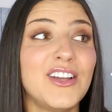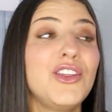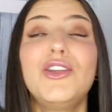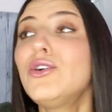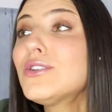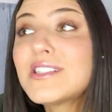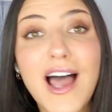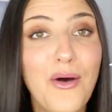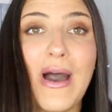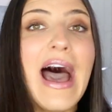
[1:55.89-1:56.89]
You
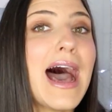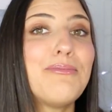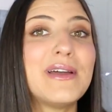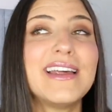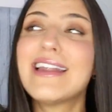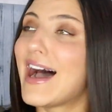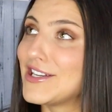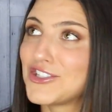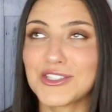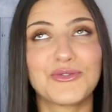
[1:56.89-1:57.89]
saw what happened.
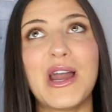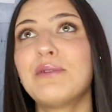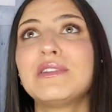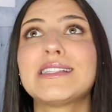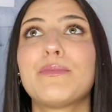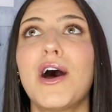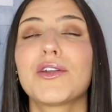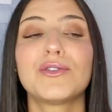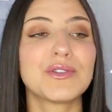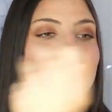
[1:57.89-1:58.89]
I just grabbed these
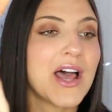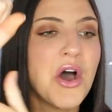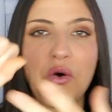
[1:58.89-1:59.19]
bottles.